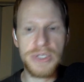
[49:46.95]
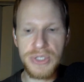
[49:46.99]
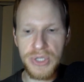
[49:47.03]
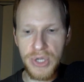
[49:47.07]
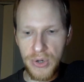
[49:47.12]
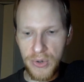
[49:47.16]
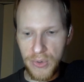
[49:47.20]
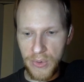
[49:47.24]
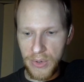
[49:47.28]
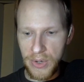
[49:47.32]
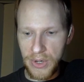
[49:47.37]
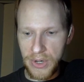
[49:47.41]

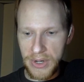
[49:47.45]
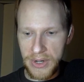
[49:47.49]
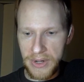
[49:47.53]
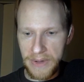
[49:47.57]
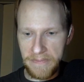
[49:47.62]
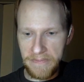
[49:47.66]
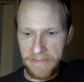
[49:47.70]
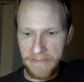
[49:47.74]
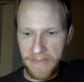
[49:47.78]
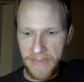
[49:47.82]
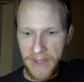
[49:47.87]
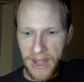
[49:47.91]
So
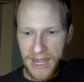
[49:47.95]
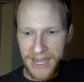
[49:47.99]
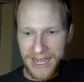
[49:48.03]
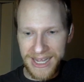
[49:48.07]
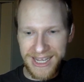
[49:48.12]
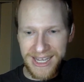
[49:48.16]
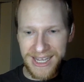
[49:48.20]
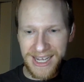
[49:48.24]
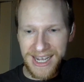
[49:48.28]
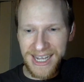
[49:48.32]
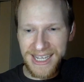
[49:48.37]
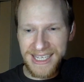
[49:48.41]

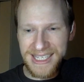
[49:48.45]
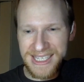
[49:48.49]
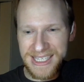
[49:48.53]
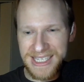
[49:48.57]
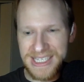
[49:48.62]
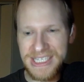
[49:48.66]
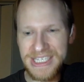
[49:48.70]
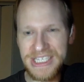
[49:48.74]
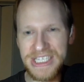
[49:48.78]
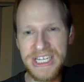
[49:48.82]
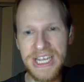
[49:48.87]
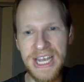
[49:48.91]
I
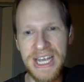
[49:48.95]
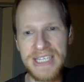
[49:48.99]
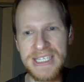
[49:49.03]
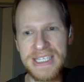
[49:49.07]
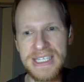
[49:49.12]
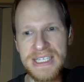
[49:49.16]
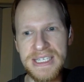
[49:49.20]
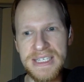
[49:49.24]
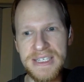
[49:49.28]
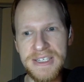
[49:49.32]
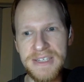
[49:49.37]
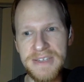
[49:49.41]

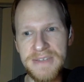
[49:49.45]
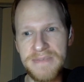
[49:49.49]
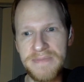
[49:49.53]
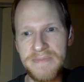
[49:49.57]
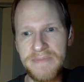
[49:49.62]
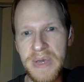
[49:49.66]
suggest